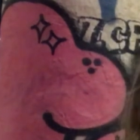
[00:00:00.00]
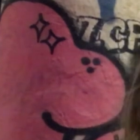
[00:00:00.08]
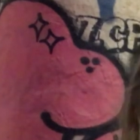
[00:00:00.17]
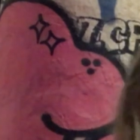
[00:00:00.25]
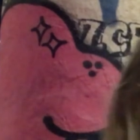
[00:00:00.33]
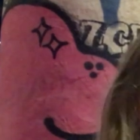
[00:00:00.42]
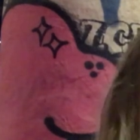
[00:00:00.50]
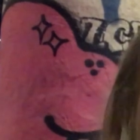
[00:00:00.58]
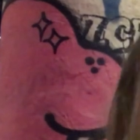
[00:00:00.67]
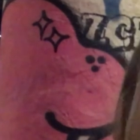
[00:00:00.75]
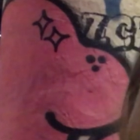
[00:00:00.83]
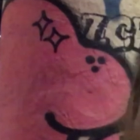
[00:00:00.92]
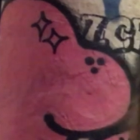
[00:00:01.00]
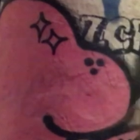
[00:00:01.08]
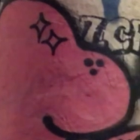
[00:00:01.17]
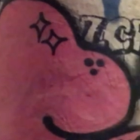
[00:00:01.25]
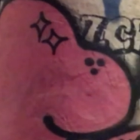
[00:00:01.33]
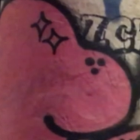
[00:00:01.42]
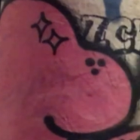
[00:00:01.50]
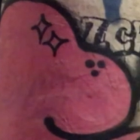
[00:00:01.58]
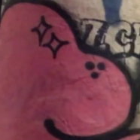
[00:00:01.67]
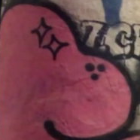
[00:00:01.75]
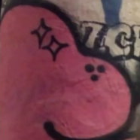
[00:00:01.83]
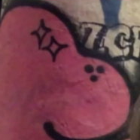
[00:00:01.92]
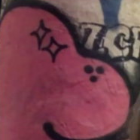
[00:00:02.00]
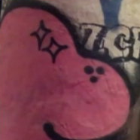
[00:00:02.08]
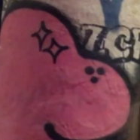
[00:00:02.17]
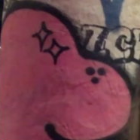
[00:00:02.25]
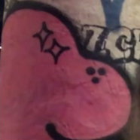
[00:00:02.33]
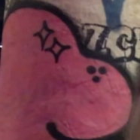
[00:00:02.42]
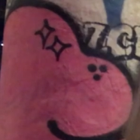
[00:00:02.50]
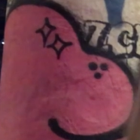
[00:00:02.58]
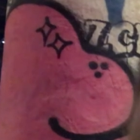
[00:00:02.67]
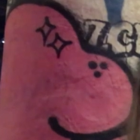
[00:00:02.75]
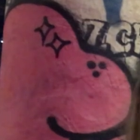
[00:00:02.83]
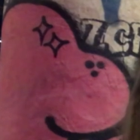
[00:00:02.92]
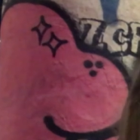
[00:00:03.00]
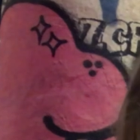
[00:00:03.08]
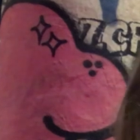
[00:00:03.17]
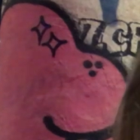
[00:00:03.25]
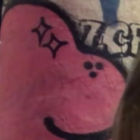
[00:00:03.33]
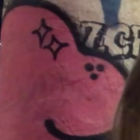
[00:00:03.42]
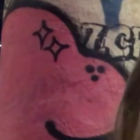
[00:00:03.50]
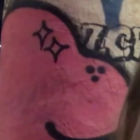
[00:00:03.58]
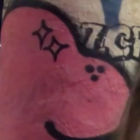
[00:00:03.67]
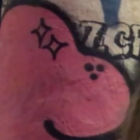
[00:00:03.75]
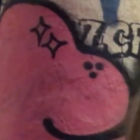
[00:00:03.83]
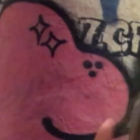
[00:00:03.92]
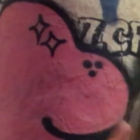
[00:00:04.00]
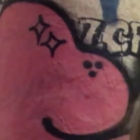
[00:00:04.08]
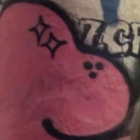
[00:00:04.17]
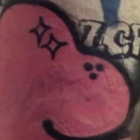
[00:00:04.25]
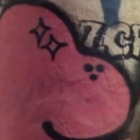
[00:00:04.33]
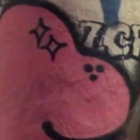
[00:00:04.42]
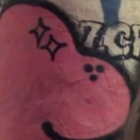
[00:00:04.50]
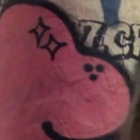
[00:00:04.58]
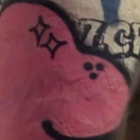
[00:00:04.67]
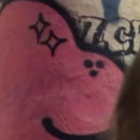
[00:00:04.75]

(silent)